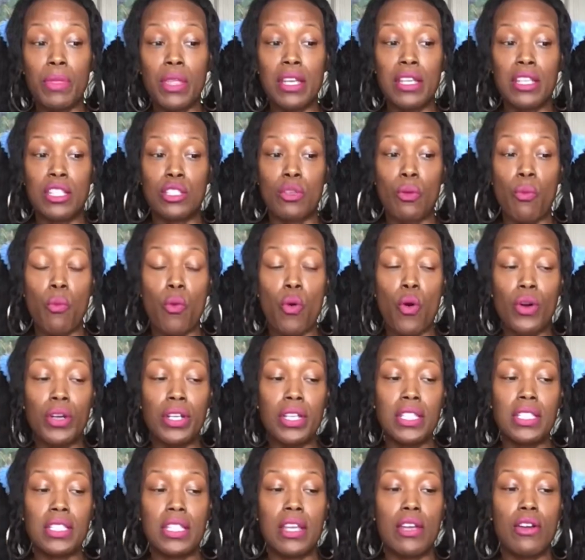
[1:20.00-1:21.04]
it's a
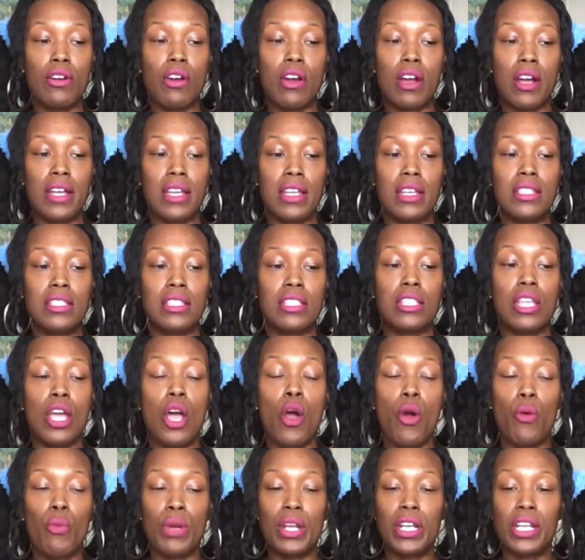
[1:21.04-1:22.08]
warning here against
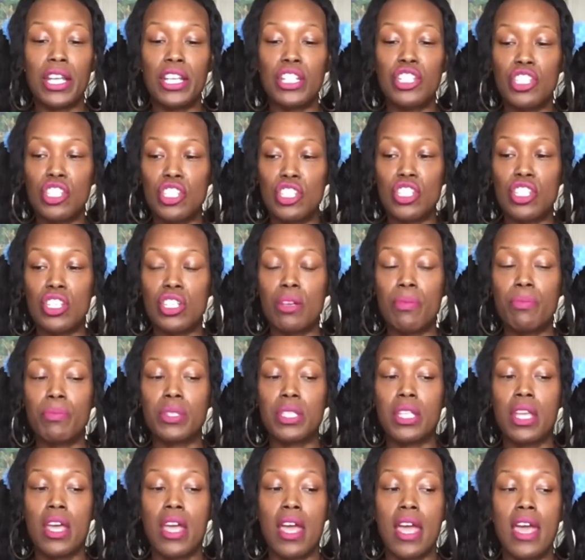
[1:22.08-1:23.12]

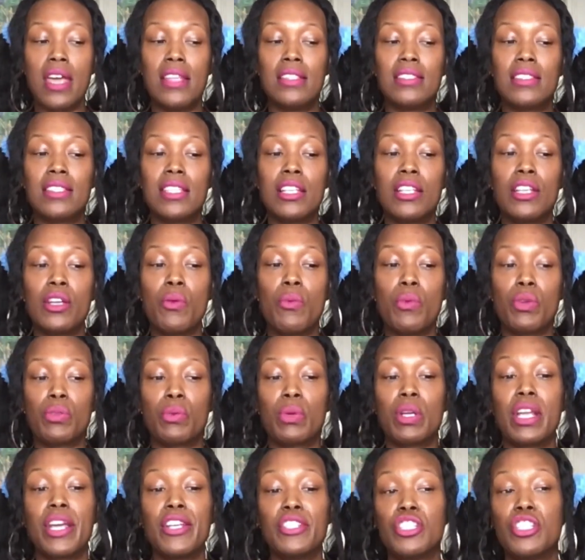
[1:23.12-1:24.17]
relationships and dealing with
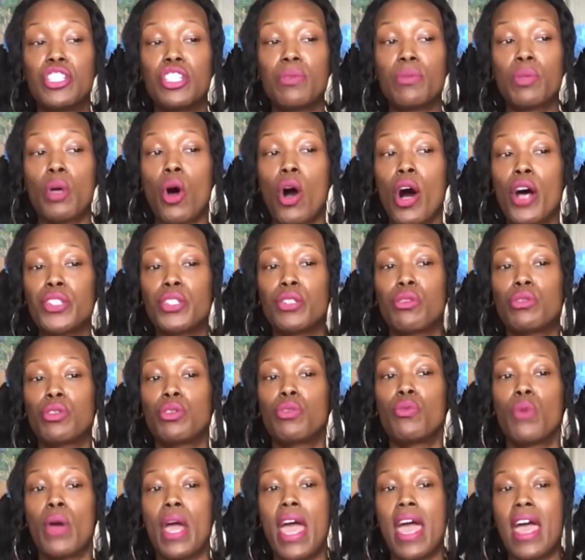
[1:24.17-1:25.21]
relationships also
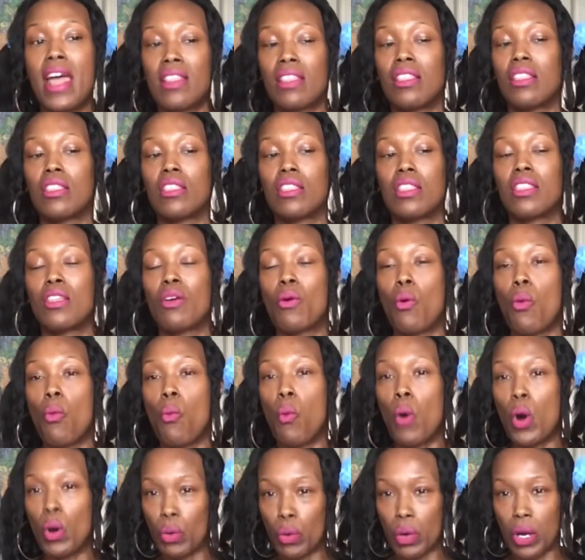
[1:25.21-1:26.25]
too at
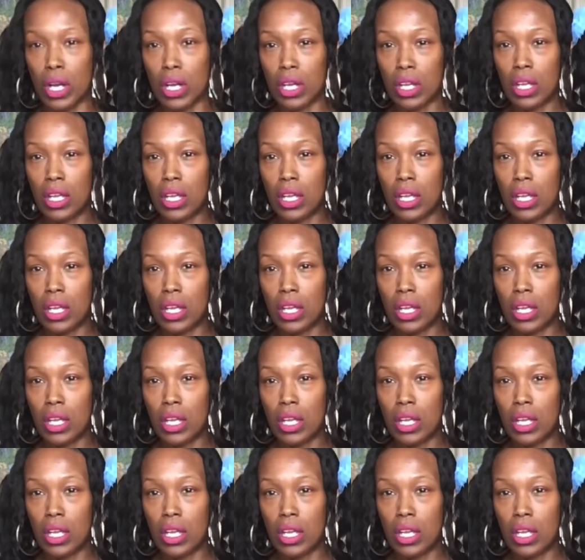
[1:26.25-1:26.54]
work.